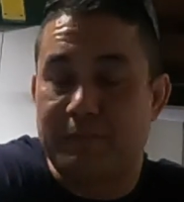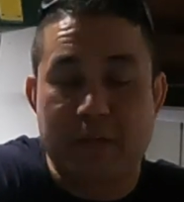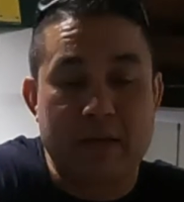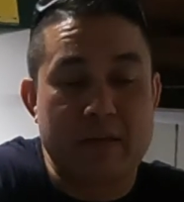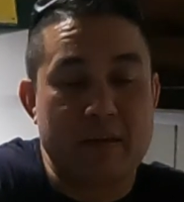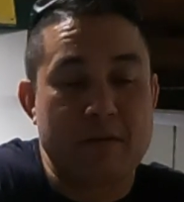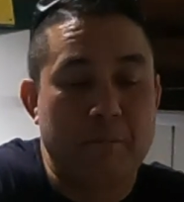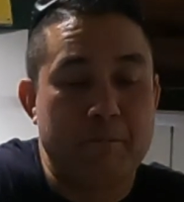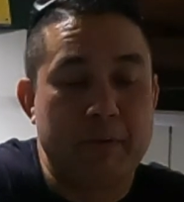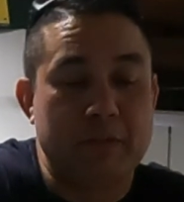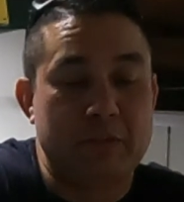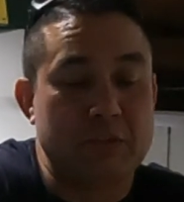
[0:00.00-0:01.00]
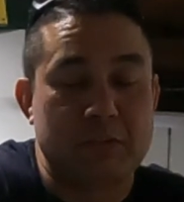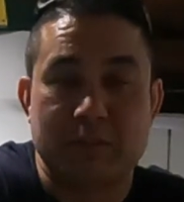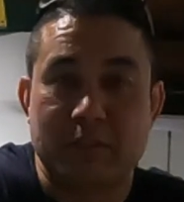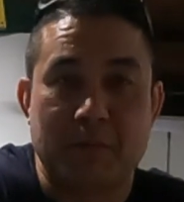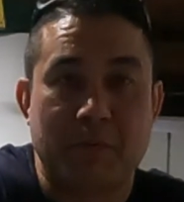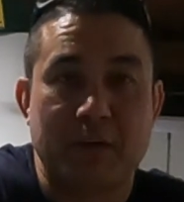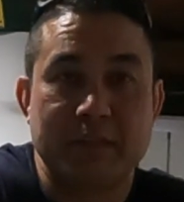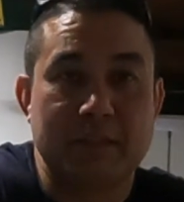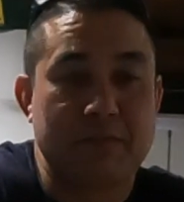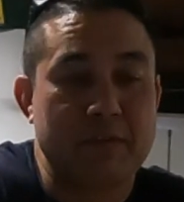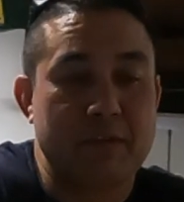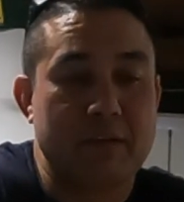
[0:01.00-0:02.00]
And just to summarize
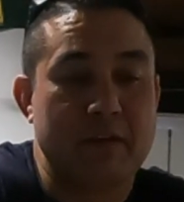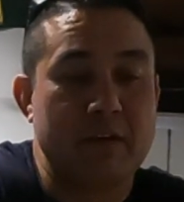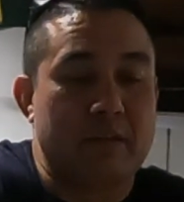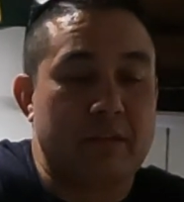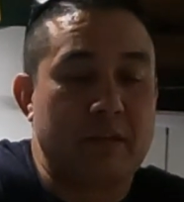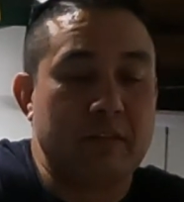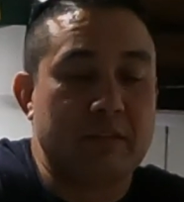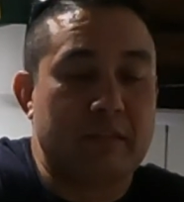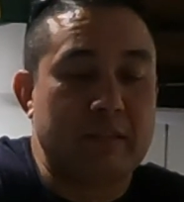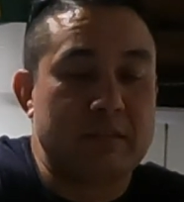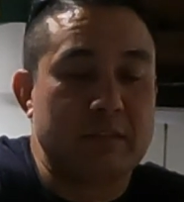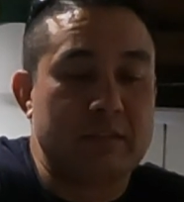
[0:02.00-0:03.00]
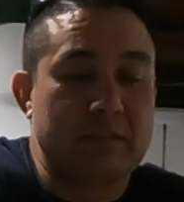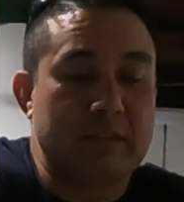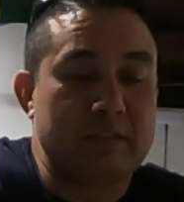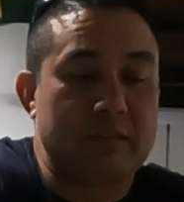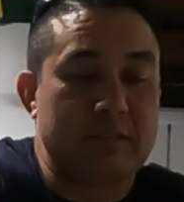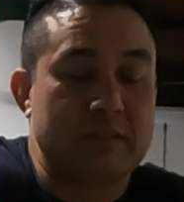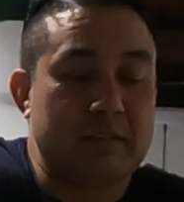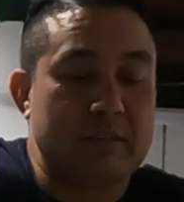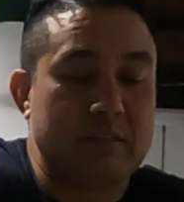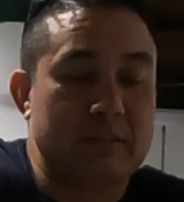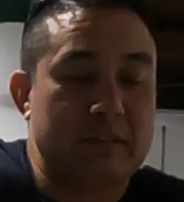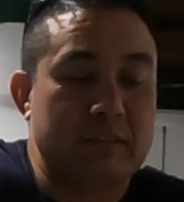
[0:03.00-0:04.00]
everything, the things that I suggest I
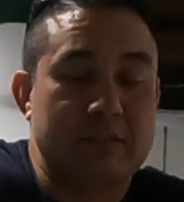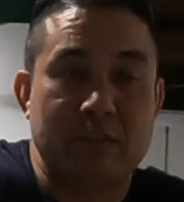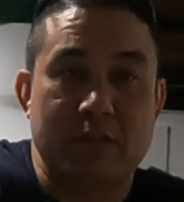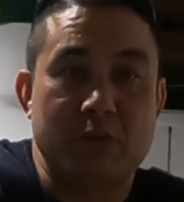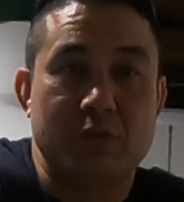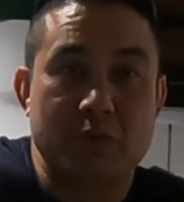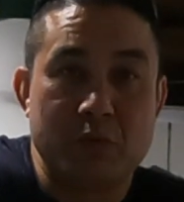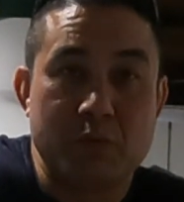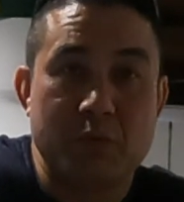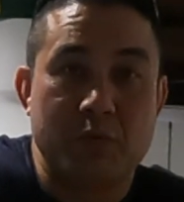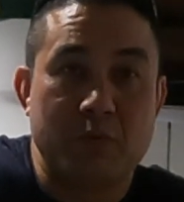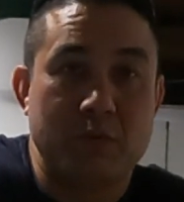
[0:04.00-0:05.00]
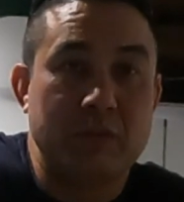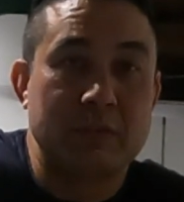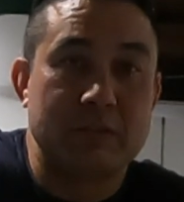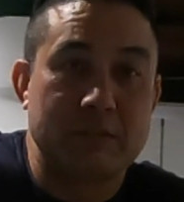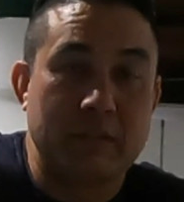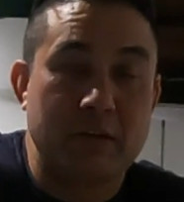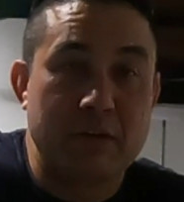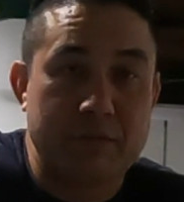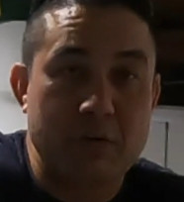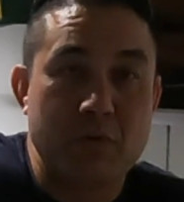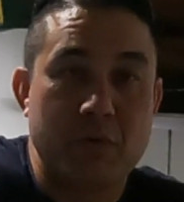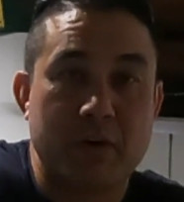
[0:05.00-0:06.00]
suggest that you do consider, if
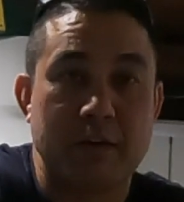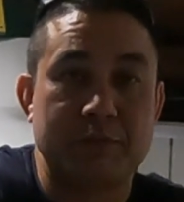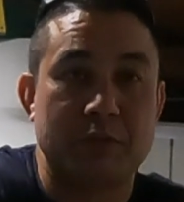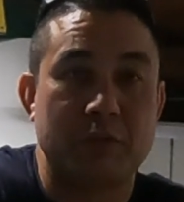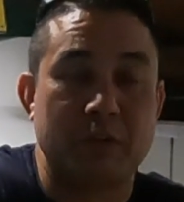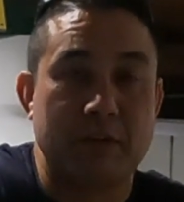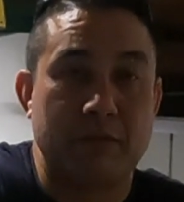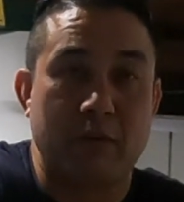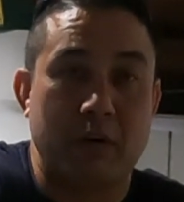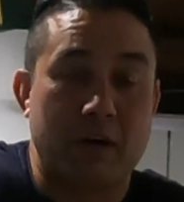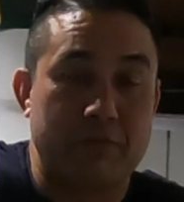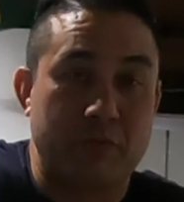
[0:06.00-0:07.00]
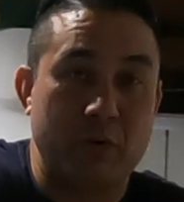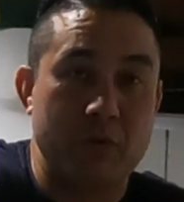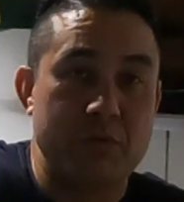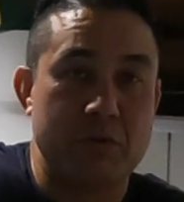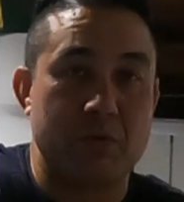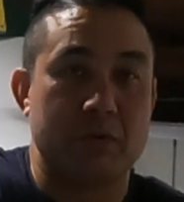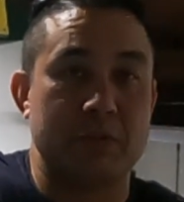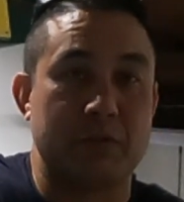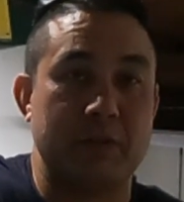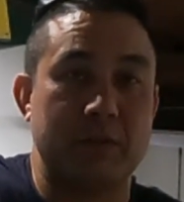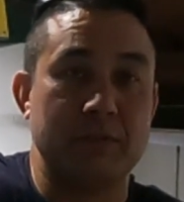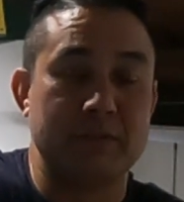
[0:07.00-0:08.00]
you're going off-road, you're going on
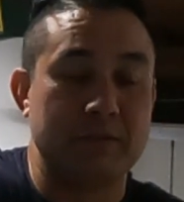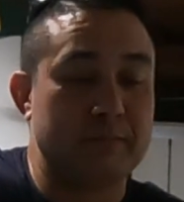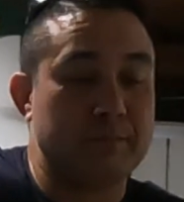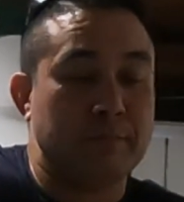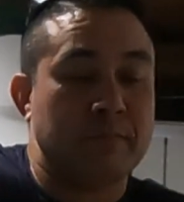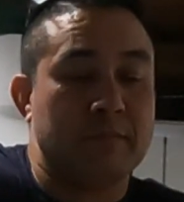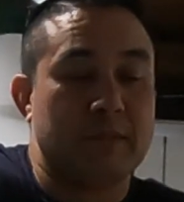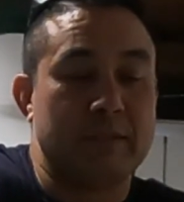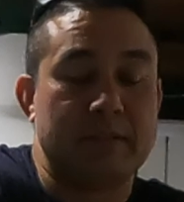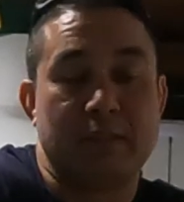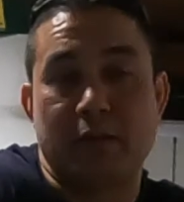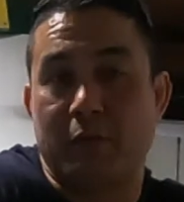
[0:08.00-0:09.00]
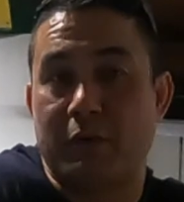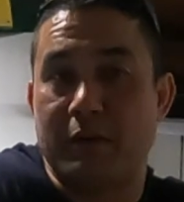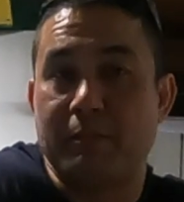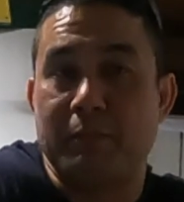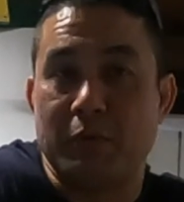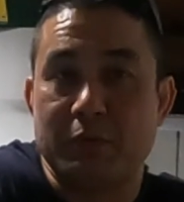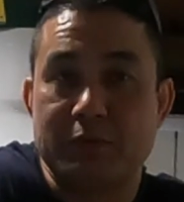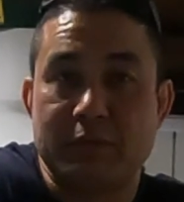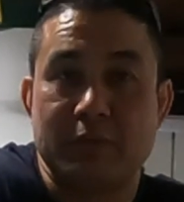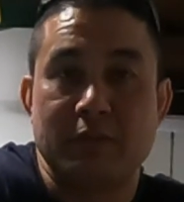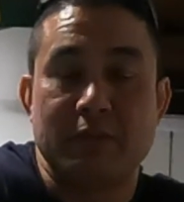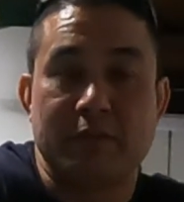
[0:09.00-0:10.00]
trails, consider wearing
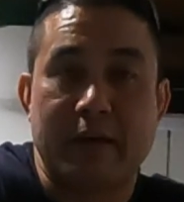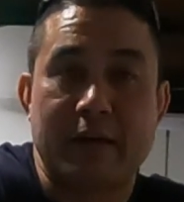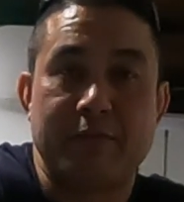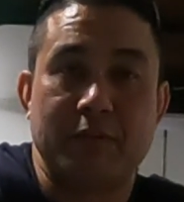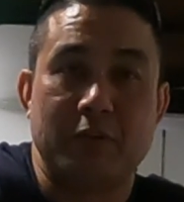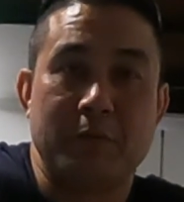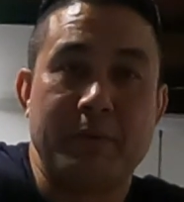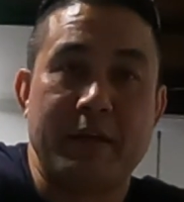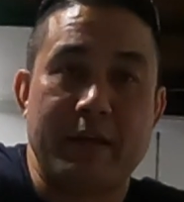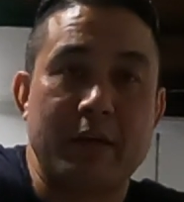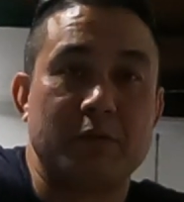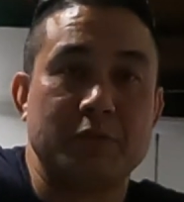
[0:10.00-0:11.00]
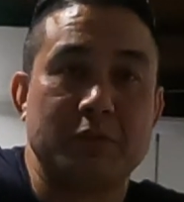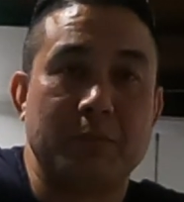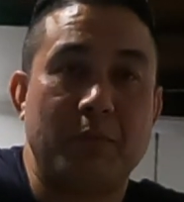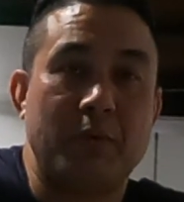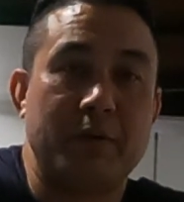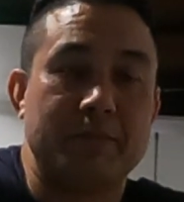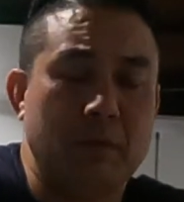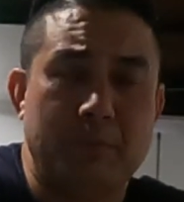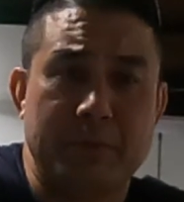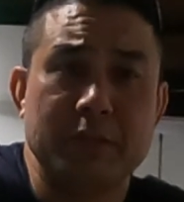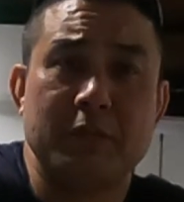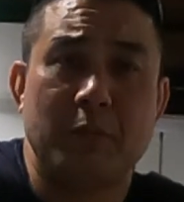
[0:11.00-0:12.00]
boots to have a little bit of ankle support.
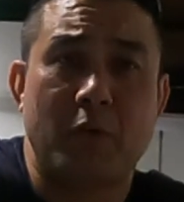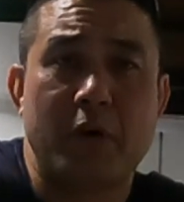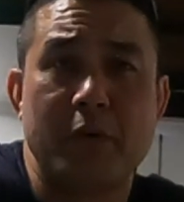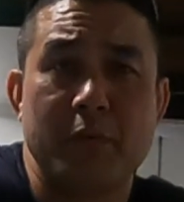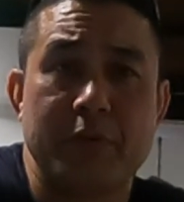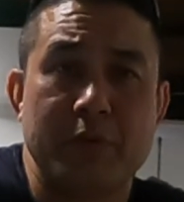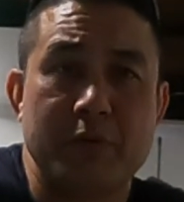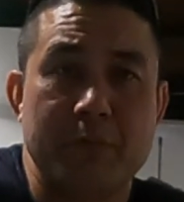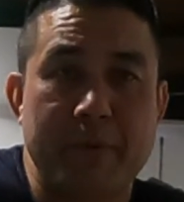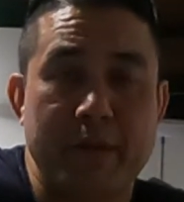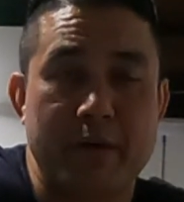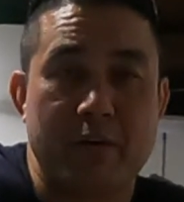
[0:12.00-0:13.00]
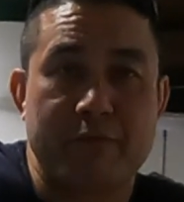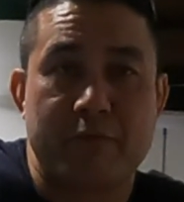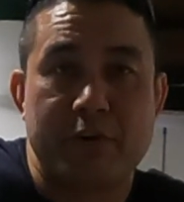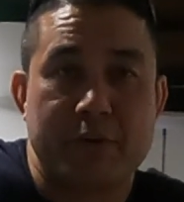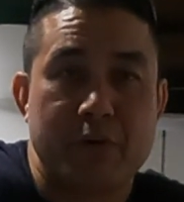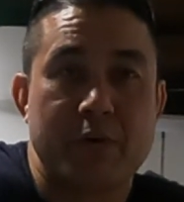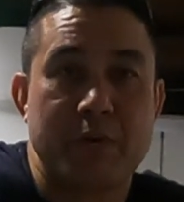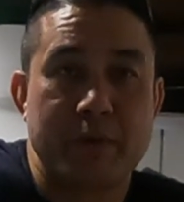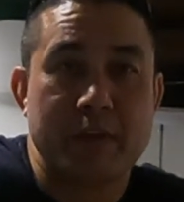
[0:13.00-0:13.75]
Bring some water with you depending on how far you're going.